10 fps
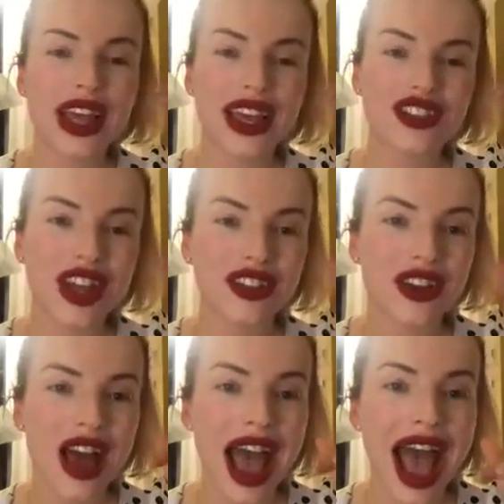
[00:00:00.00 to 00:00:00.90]
a
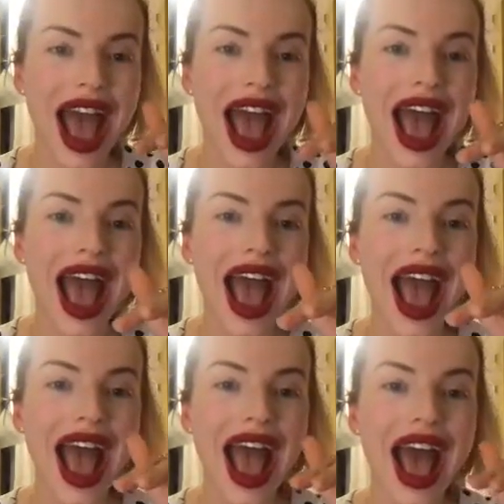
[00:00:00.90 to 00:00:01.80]
gentle
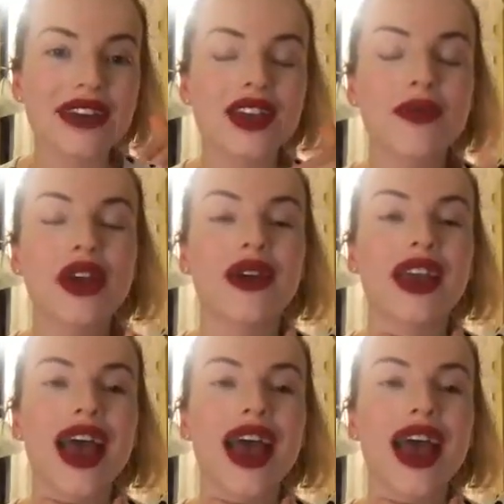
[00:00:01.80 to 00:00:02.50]
so I'm not going